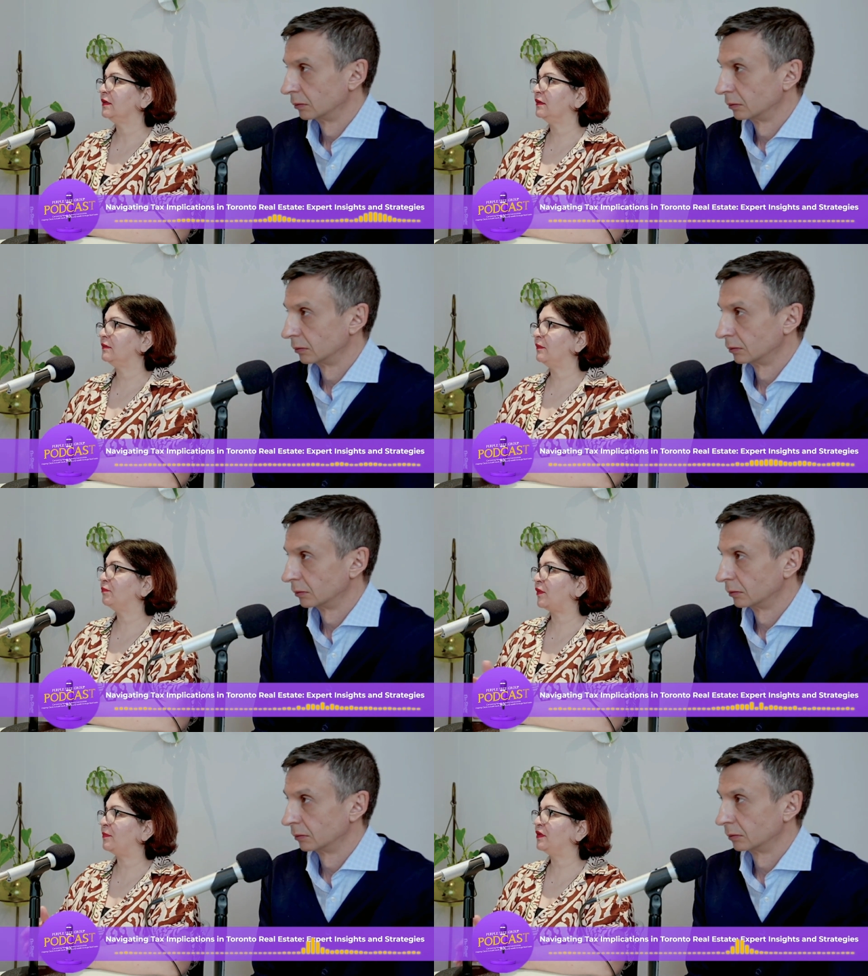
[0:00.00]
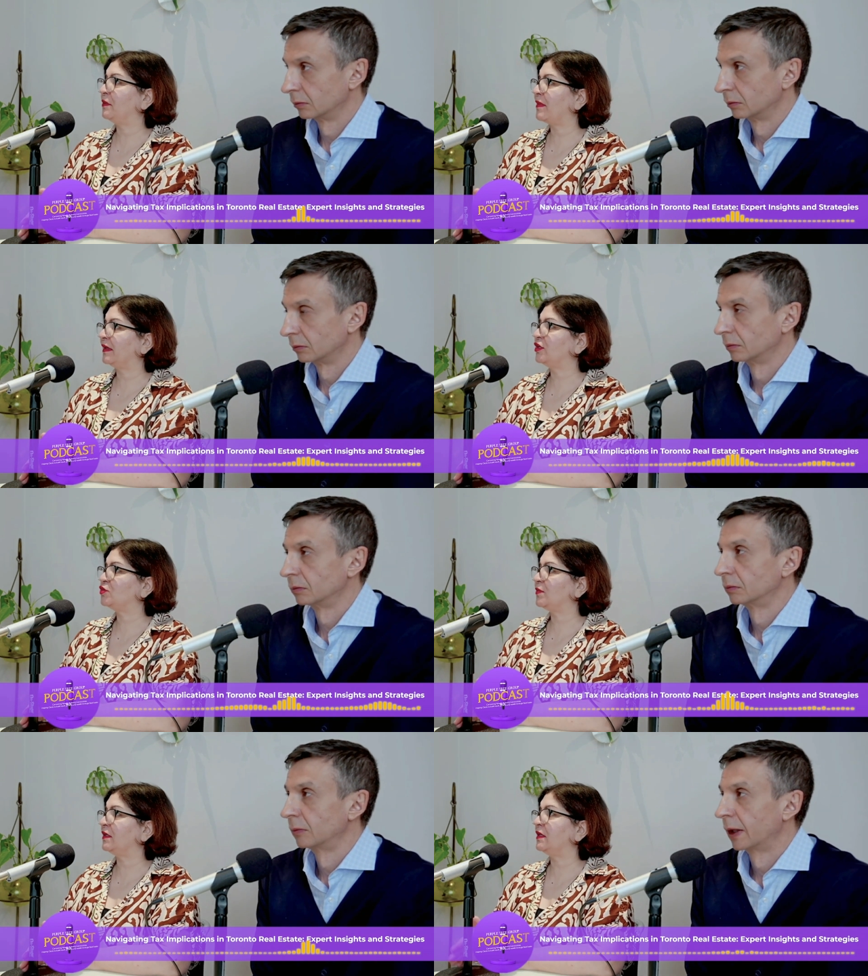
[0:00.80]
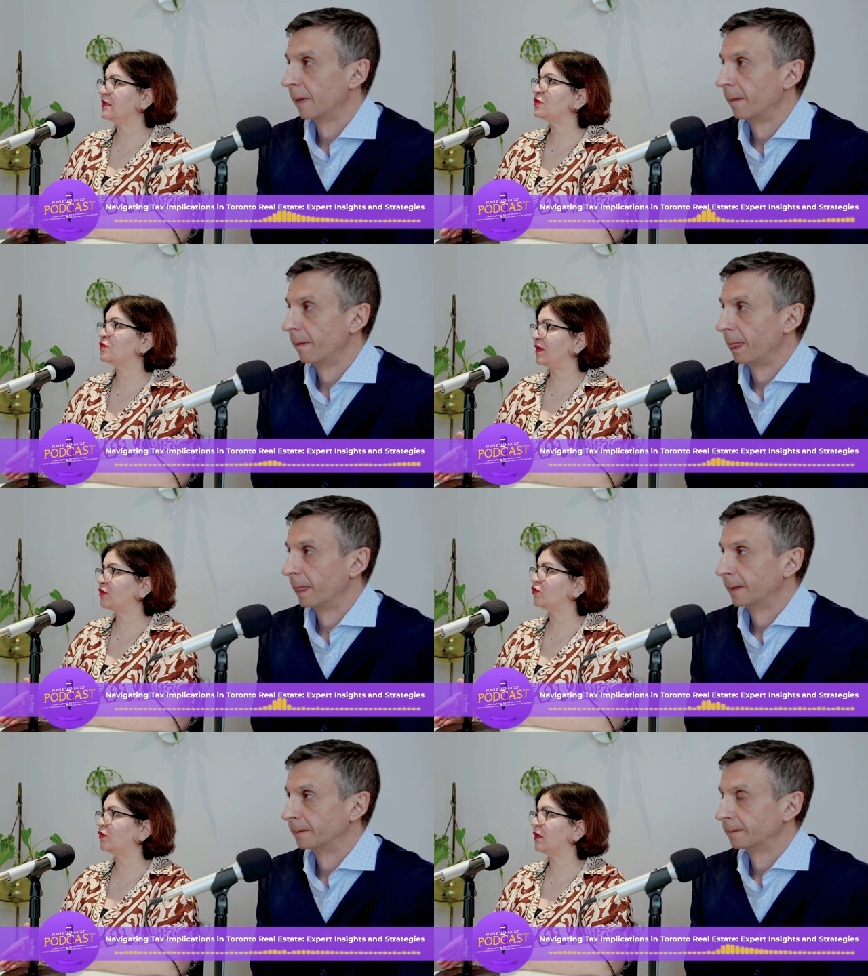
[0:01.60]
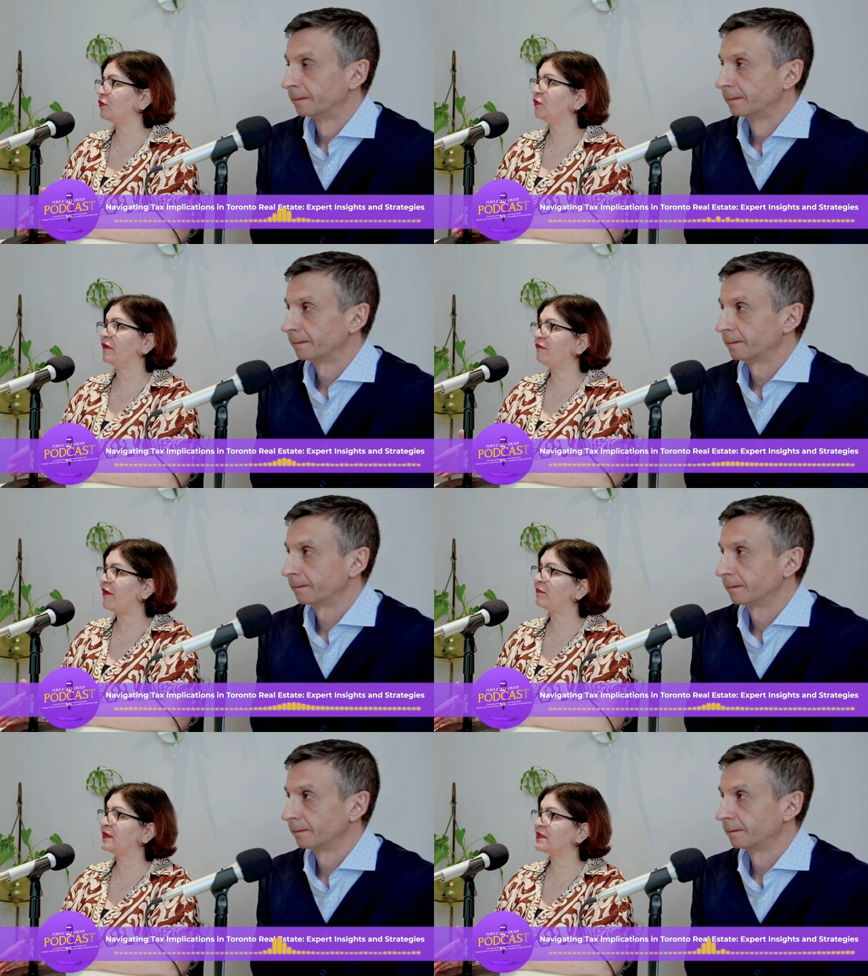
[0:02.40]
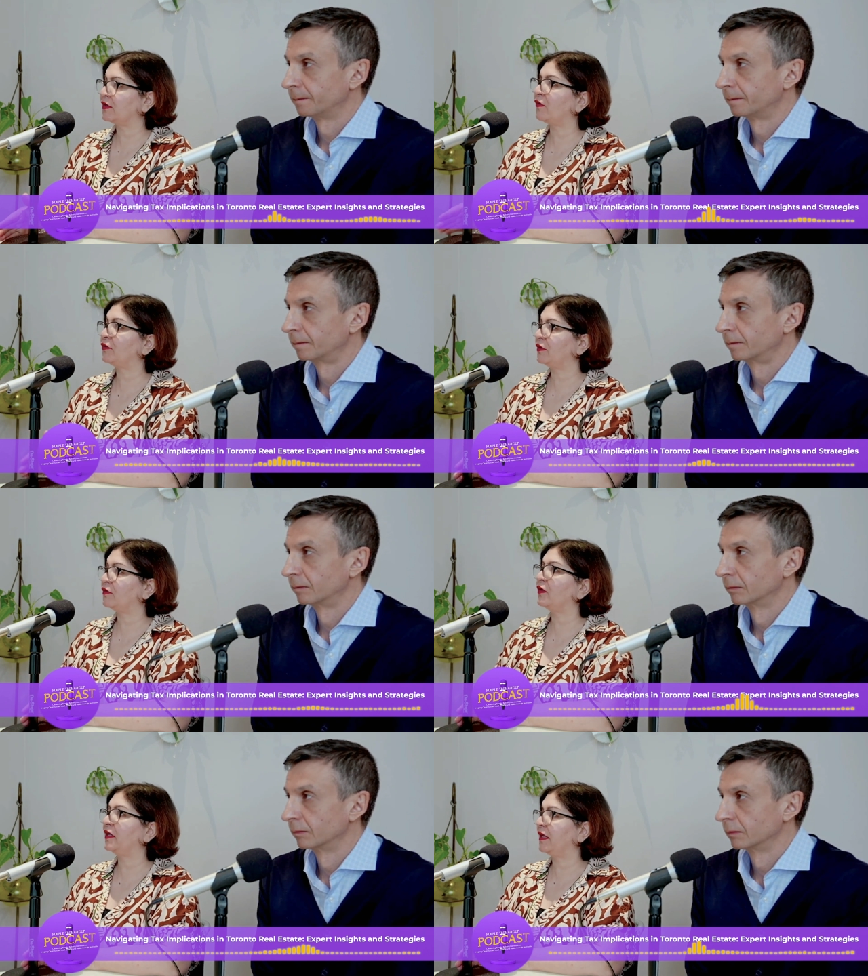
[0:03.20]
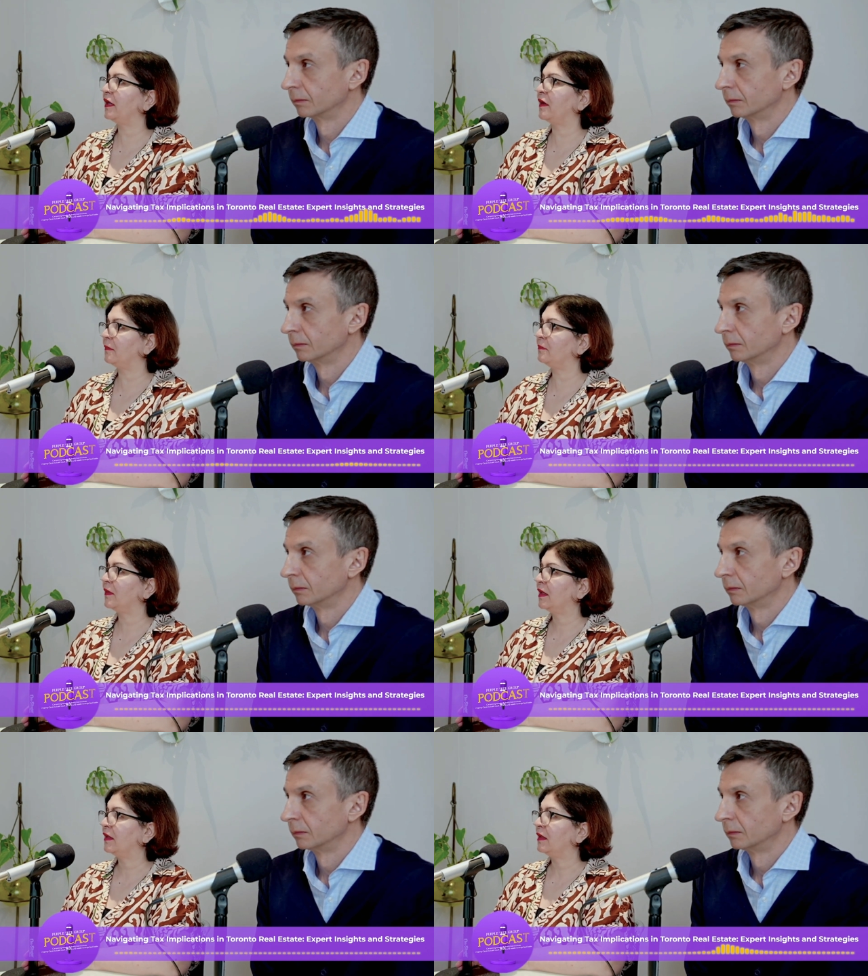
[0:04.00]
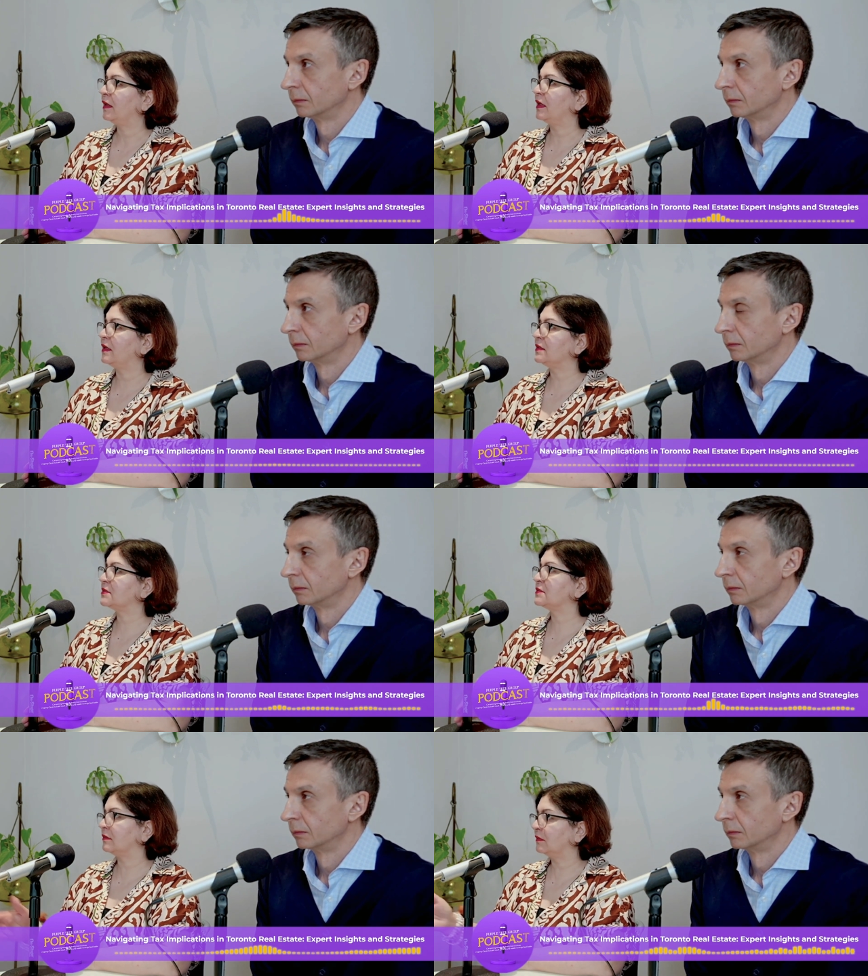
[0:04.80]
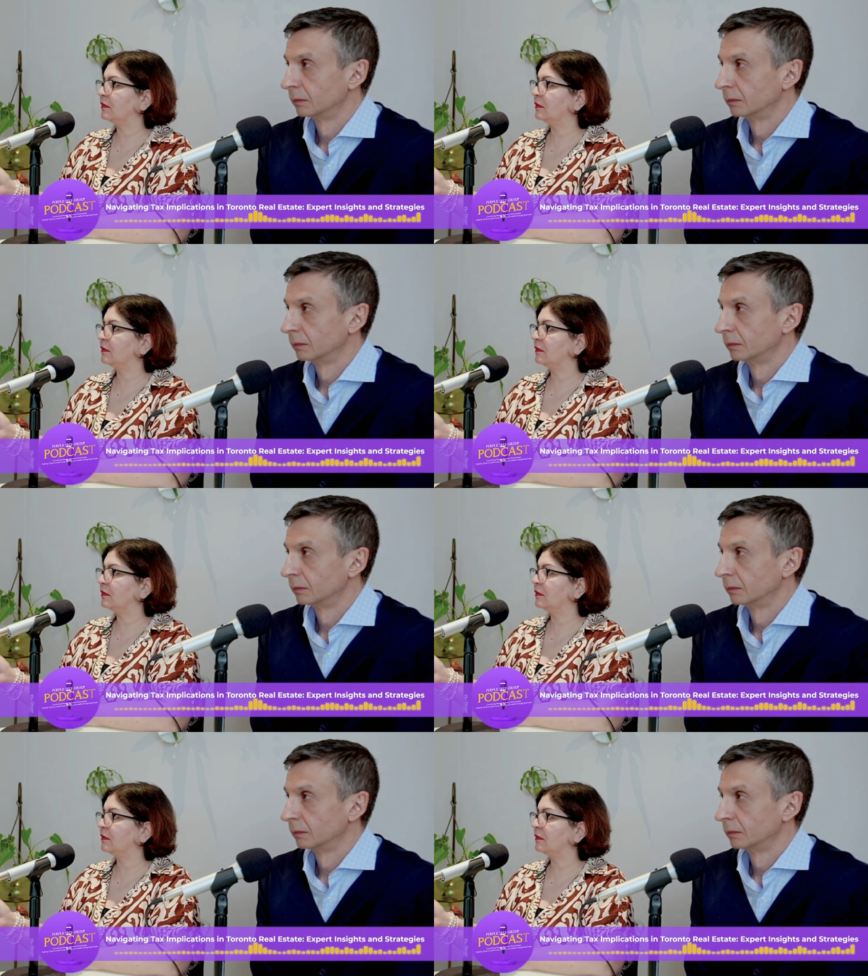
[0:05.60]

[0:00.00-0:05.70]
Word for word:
Speaker 1: And property management needs to make sure that 25% of rental income is